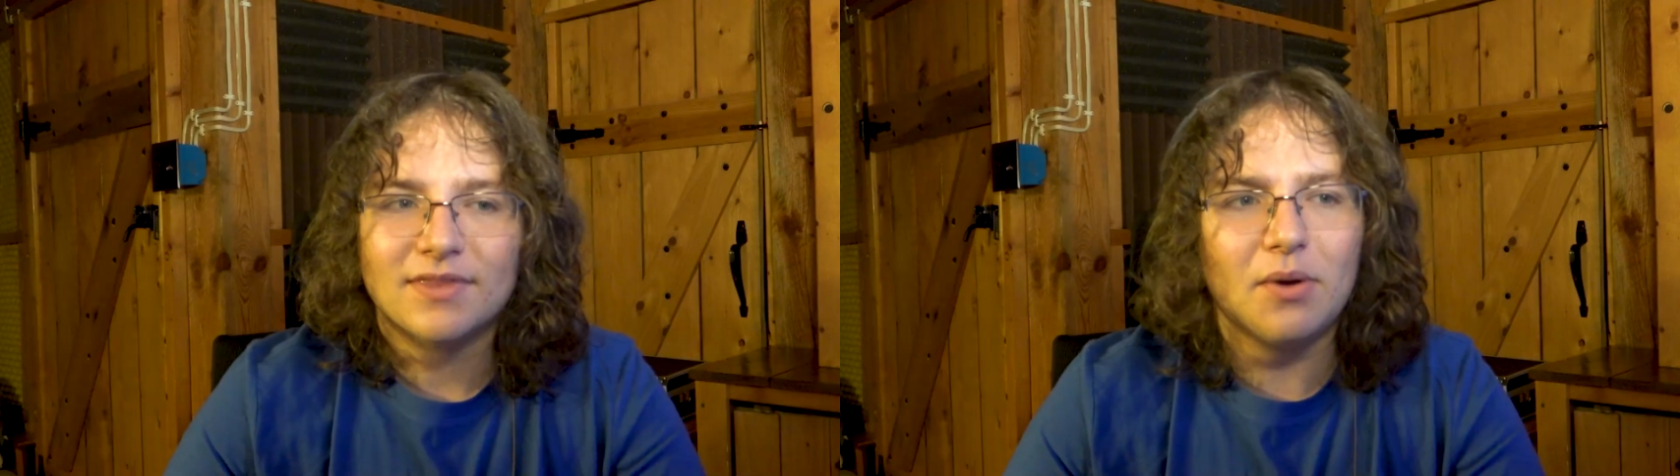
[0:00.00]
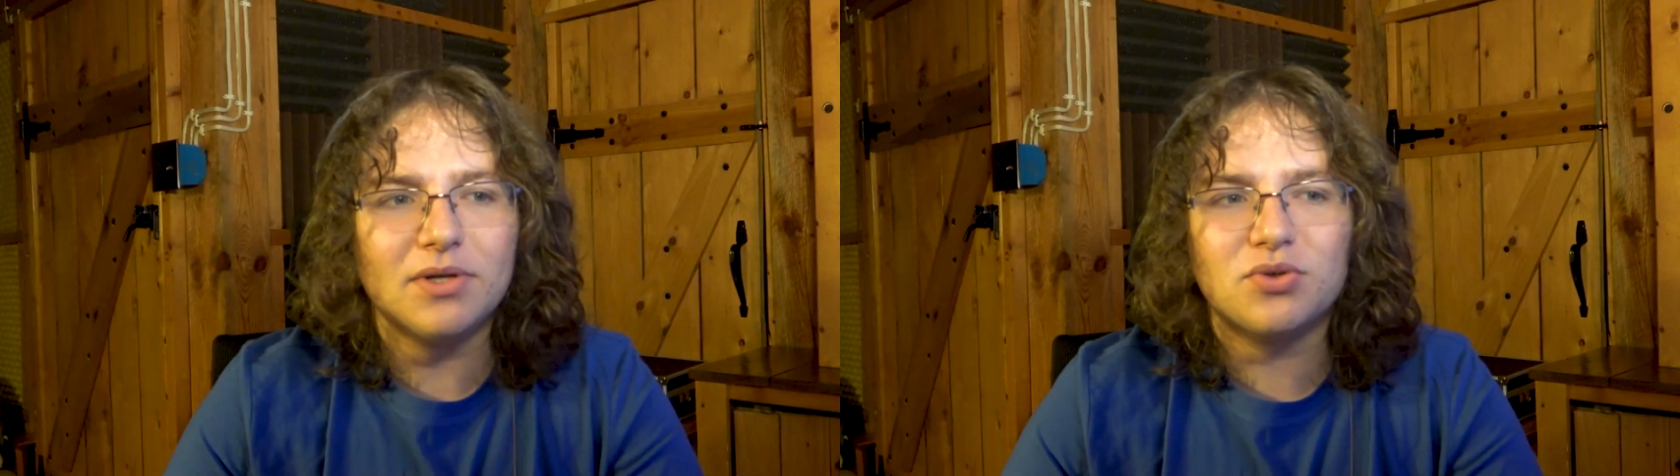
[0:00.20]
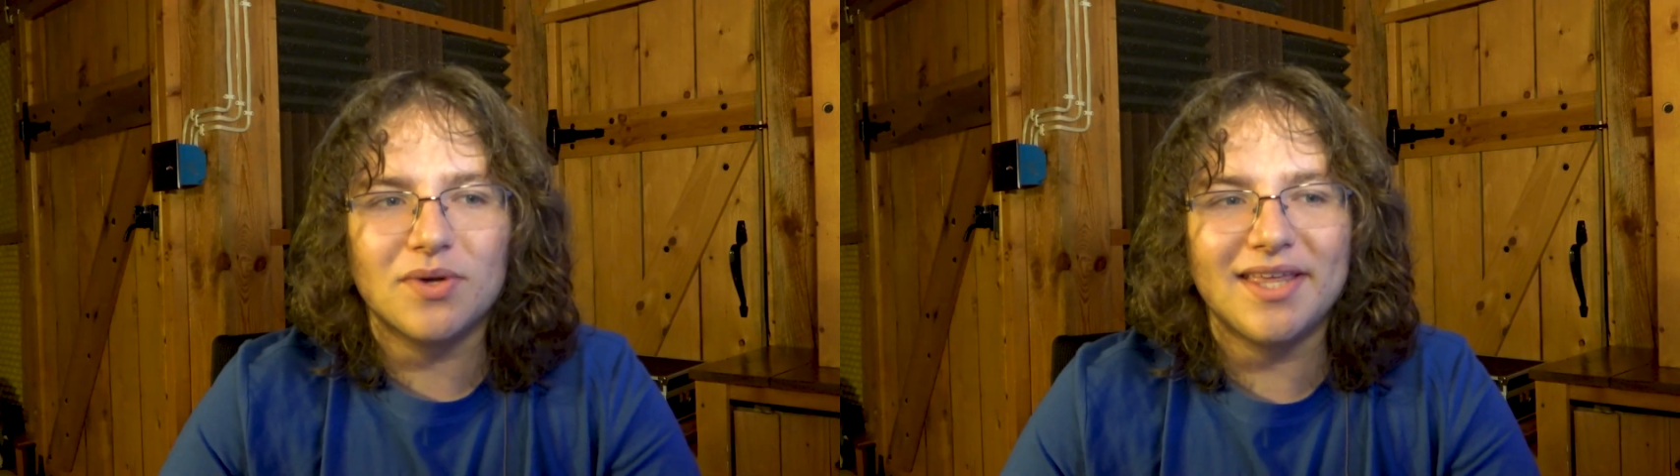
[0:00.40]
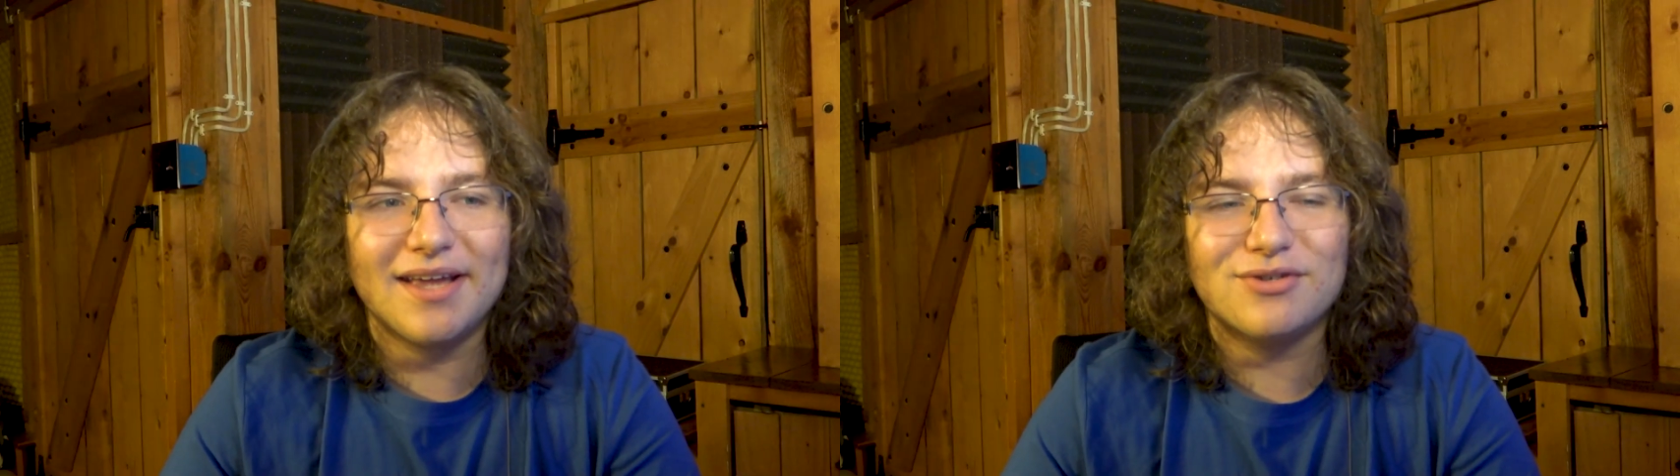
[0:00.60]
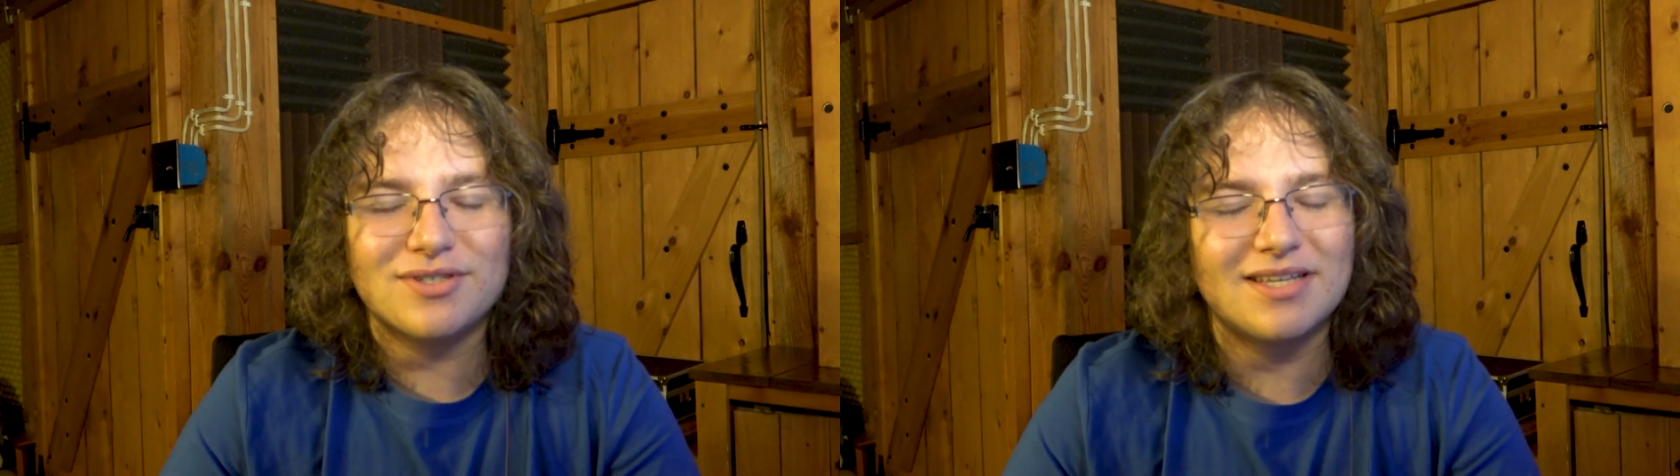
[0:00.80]
Now, what's really
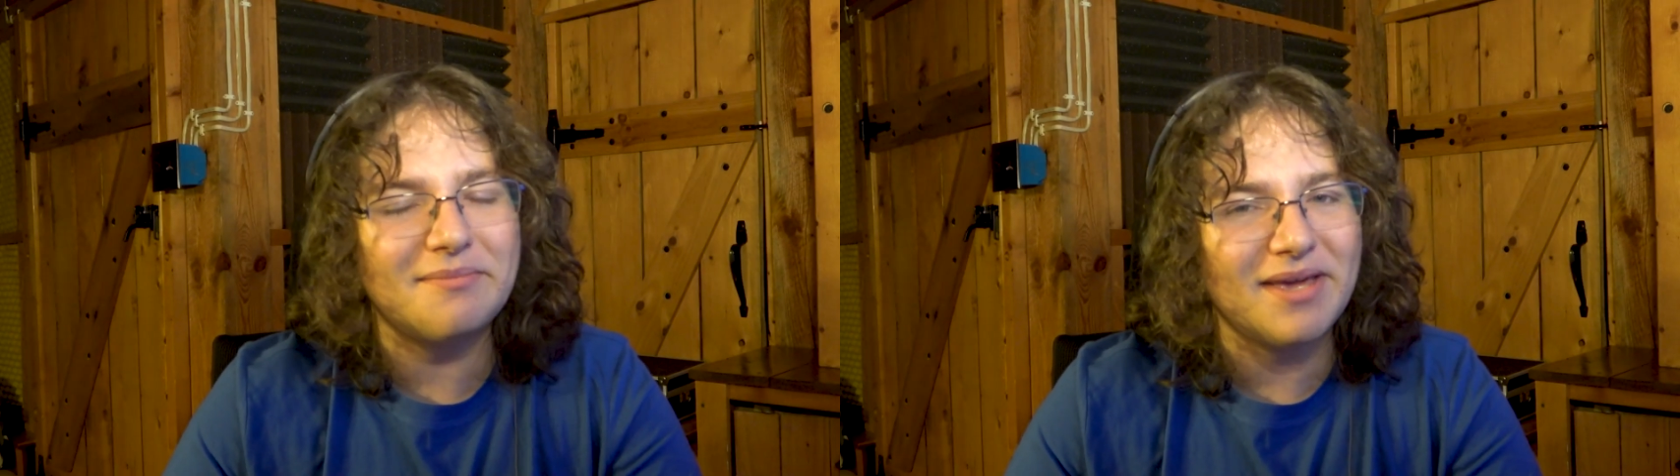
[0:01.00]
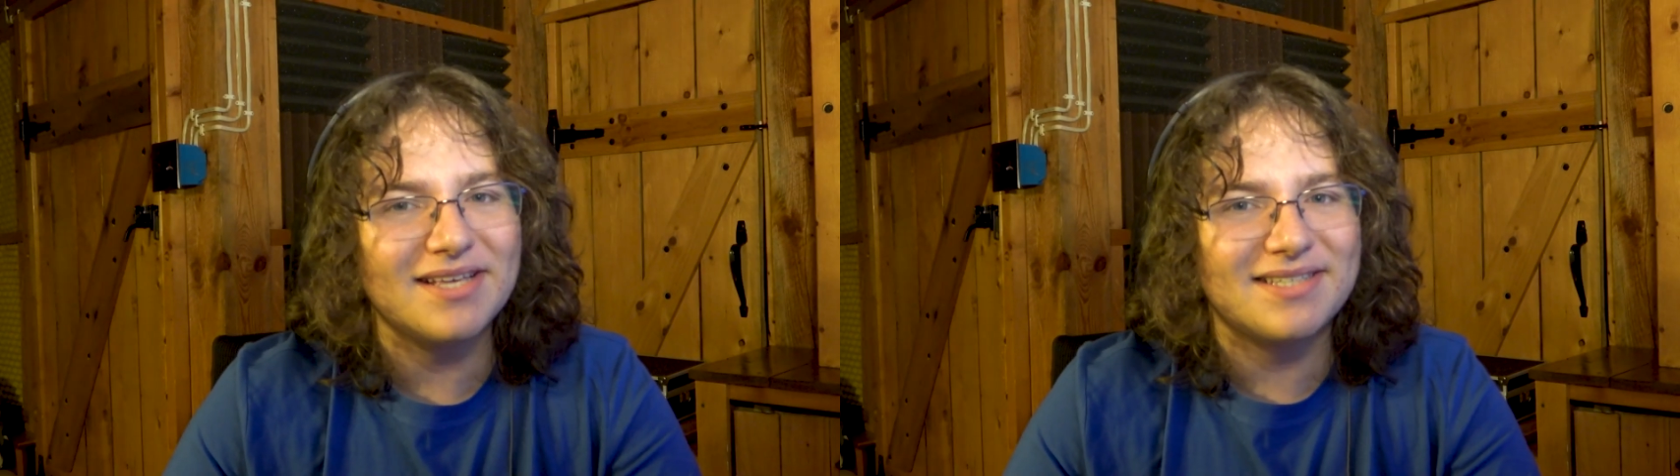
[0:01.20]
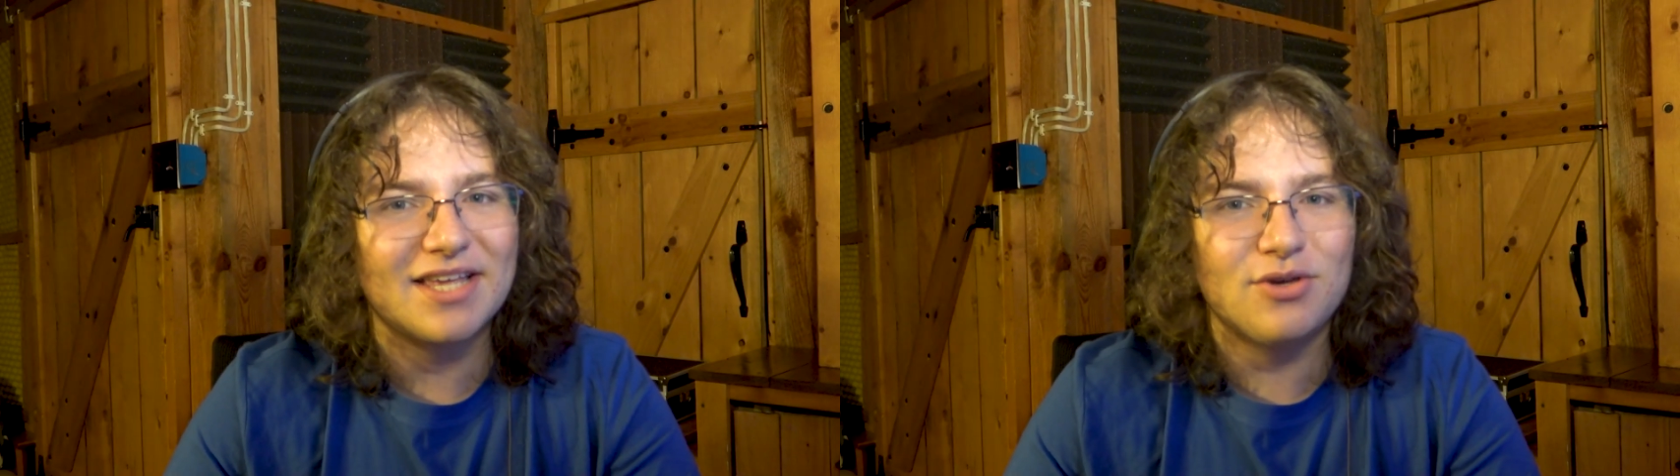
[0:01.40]
interesting to me is that